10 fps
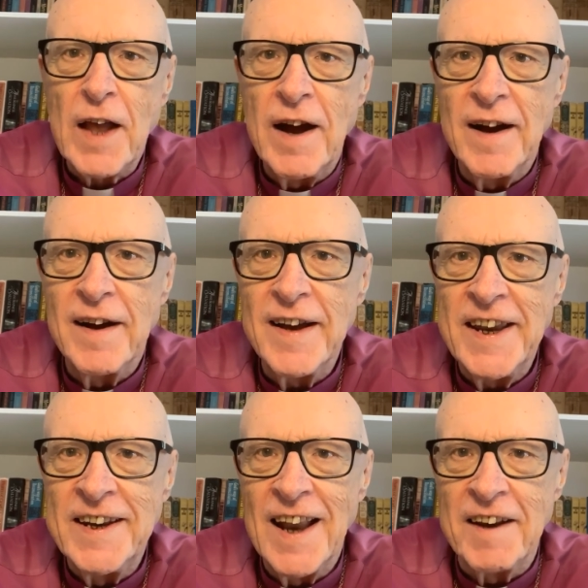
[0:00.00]
uh,
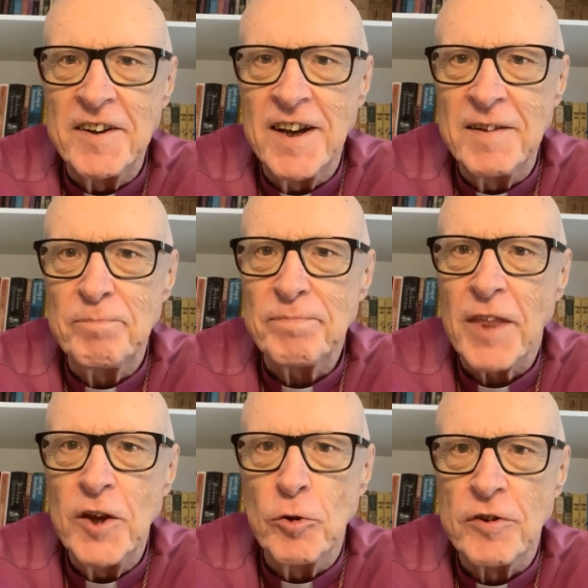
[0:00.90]
in London,
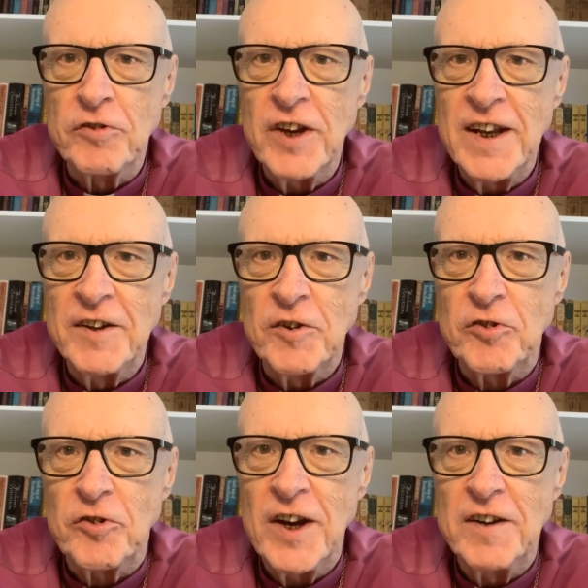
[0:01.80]
you'll see in the
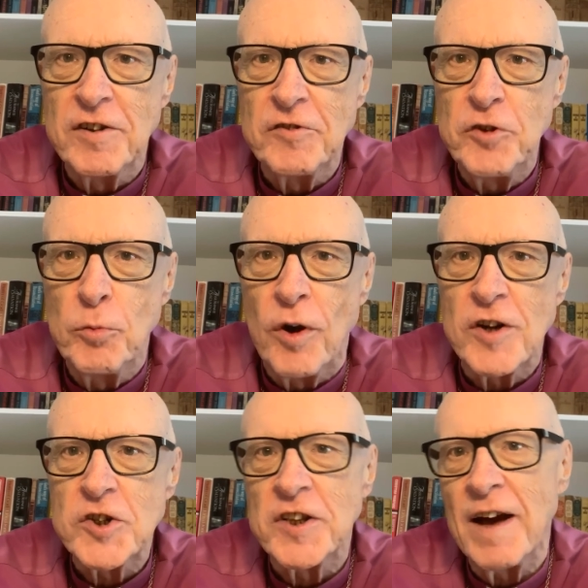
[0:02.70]
street as you
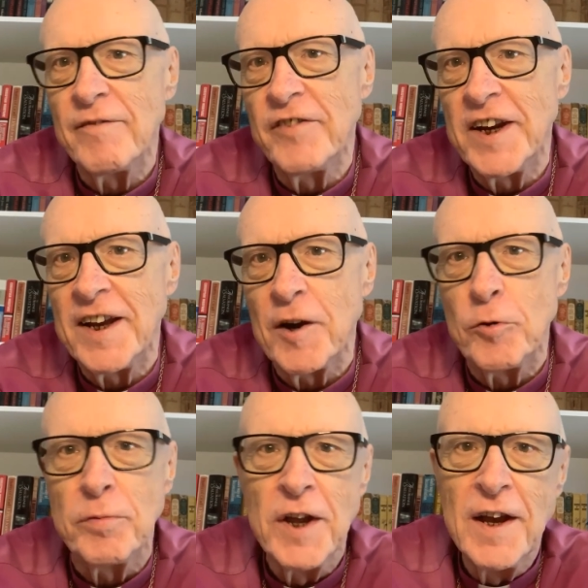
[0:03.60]
watch that
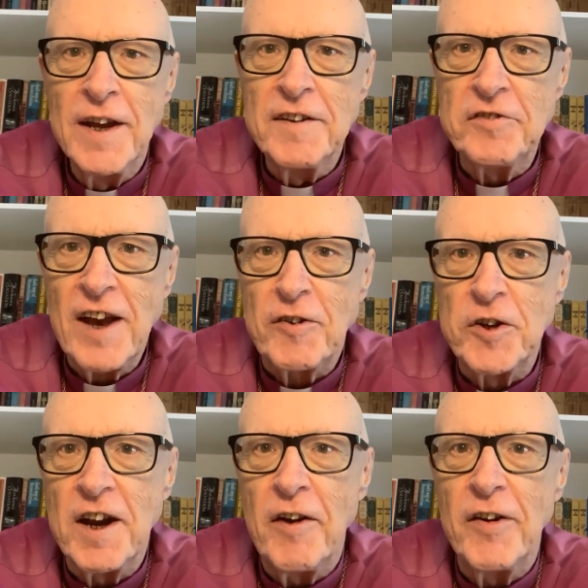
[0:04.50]
video,
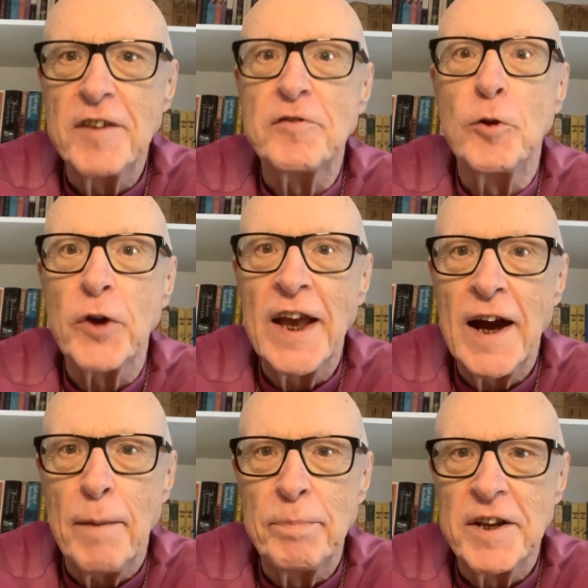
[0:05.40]
secretaries
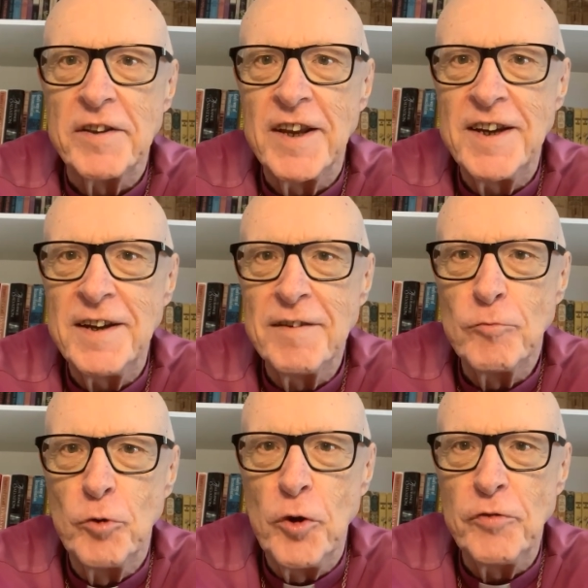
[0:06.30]
looking up at the
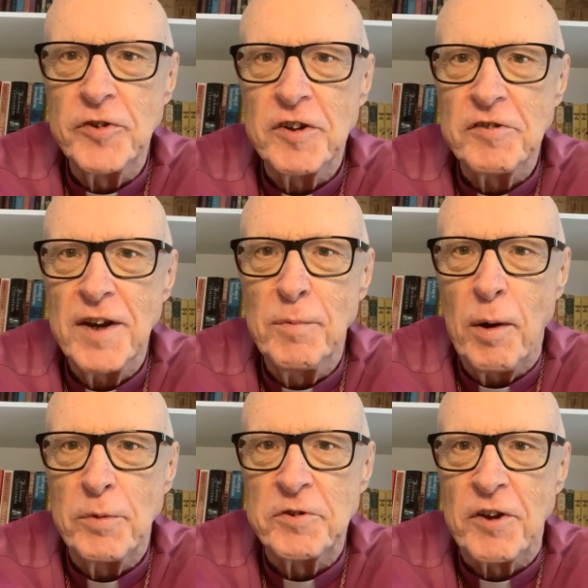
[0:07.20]
roof to see
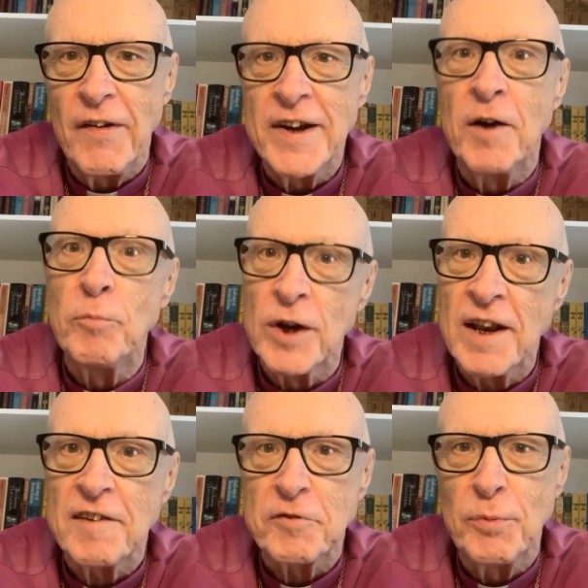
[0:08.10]
what was going on. Well,
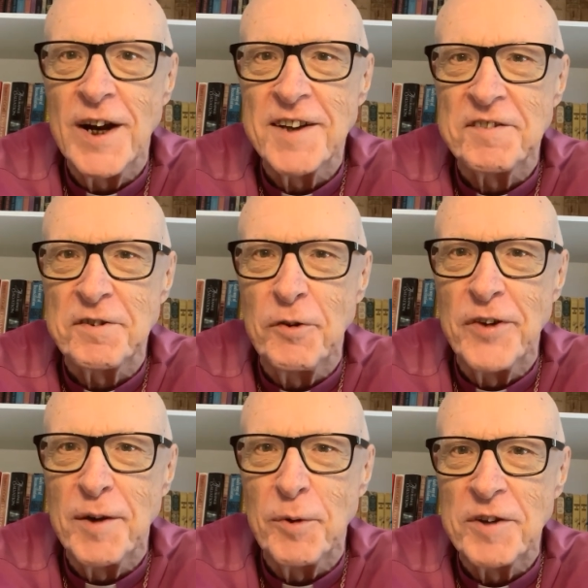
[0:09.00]
that's where
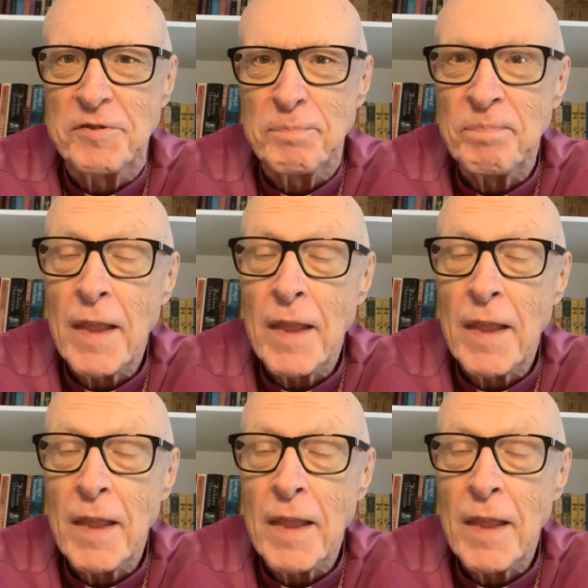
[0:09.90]
Sylvia was.